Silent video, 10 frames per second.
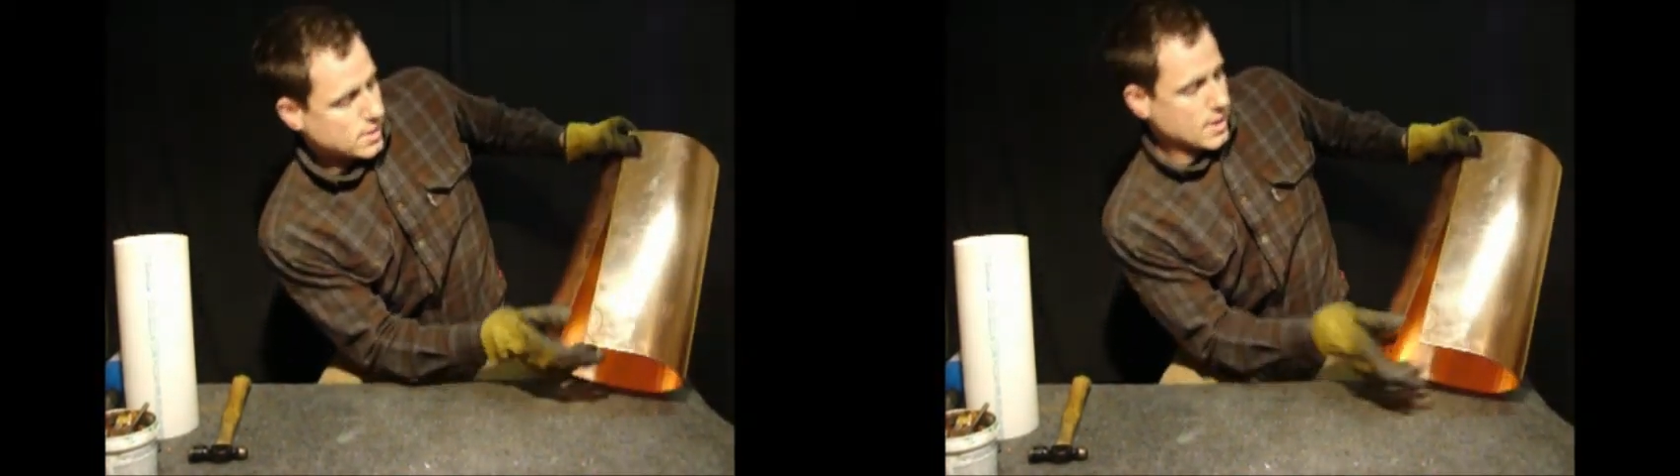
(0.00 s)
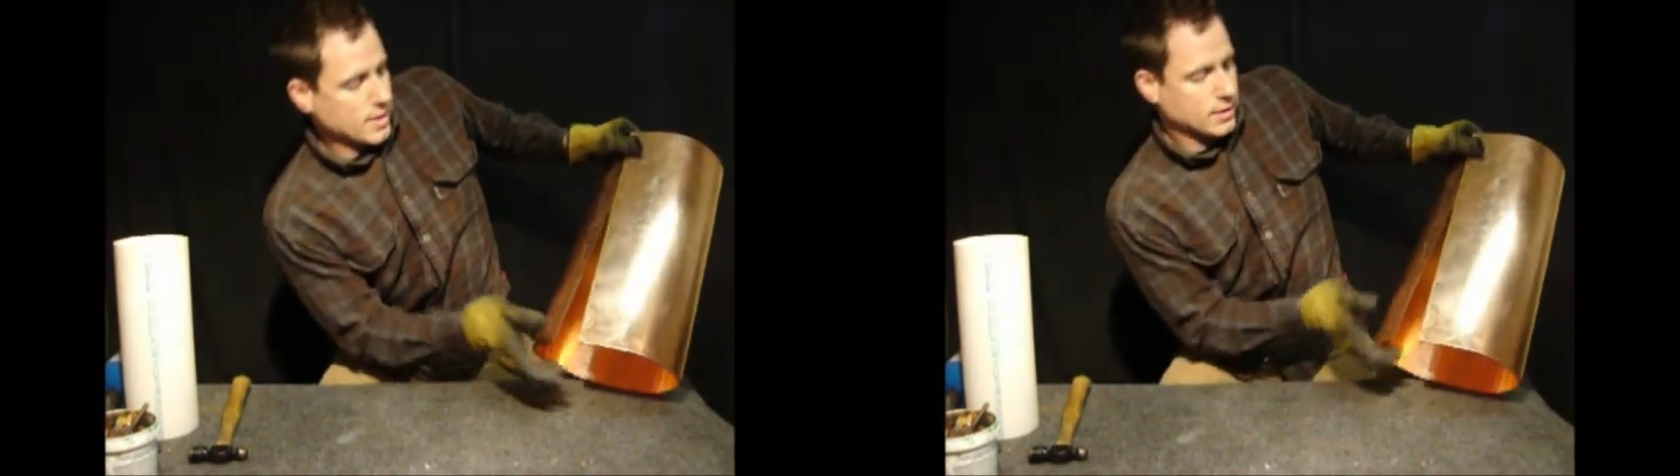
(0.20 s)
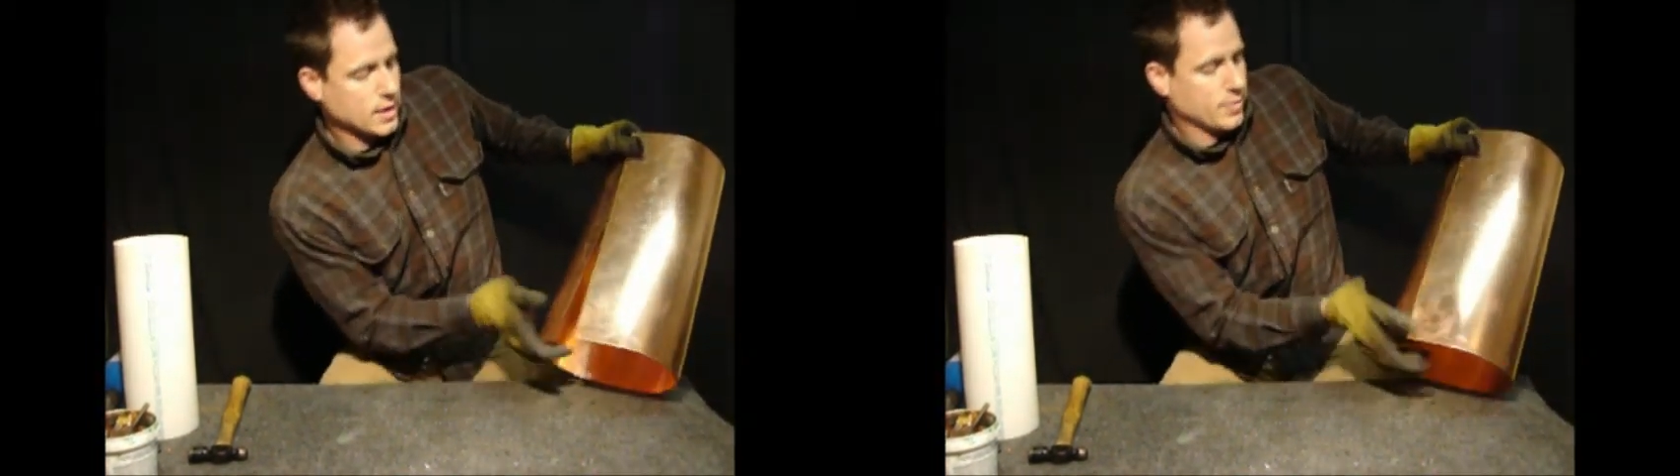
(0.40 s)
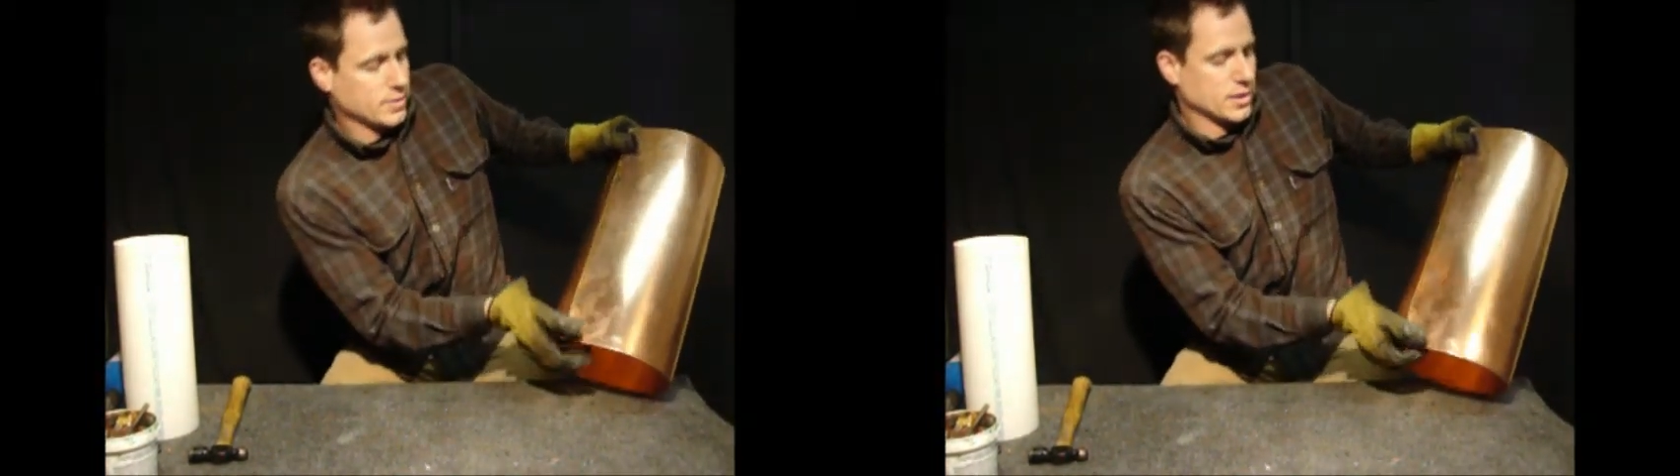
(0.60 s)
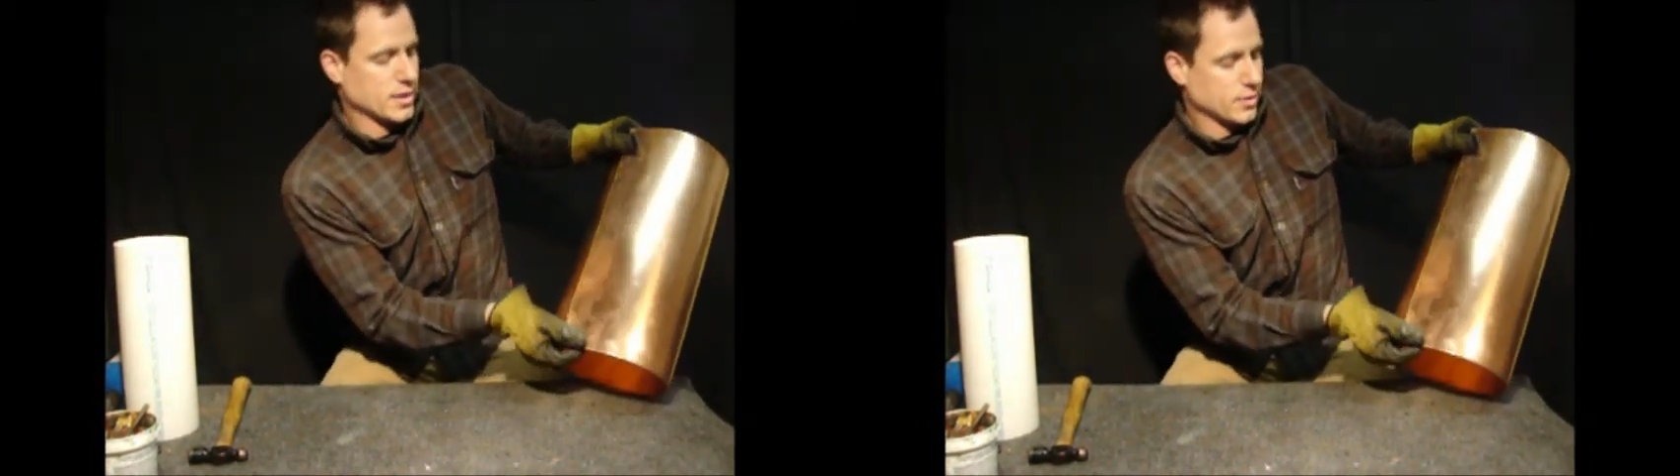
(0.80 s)
and clamp
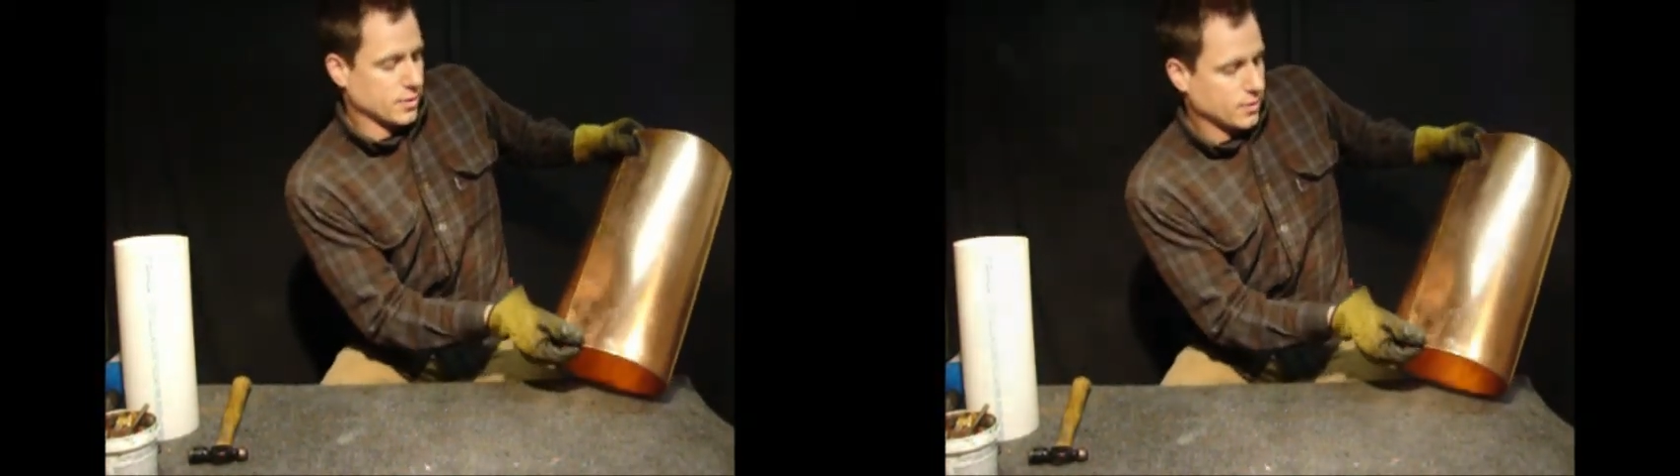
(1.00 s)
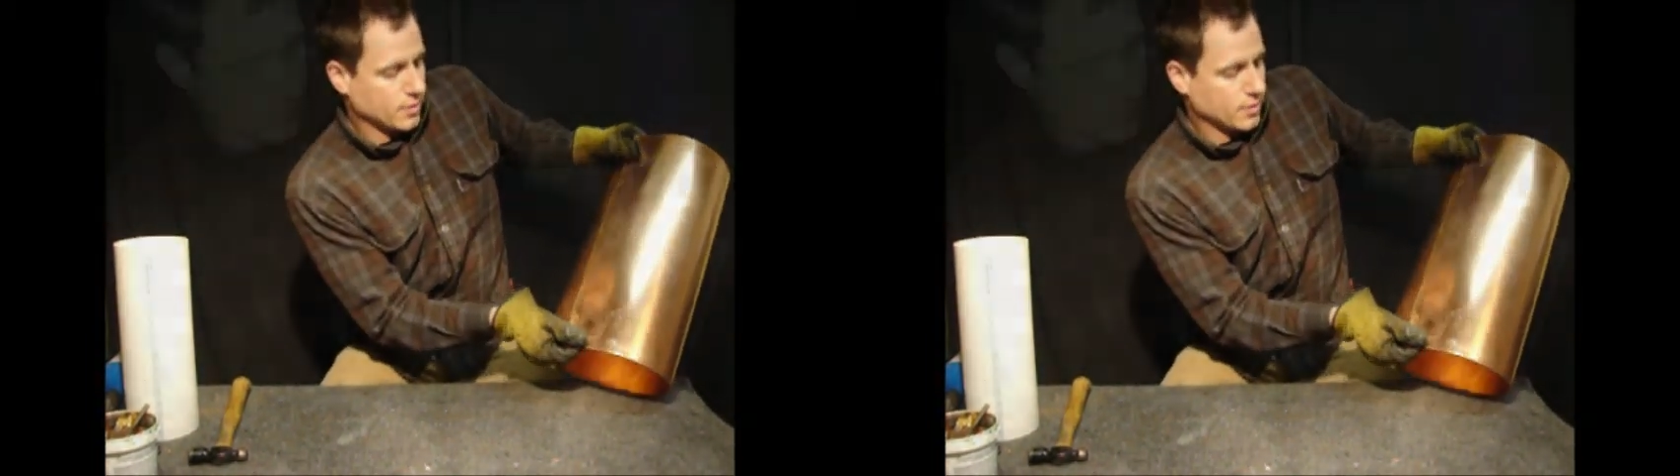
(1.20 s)
it together.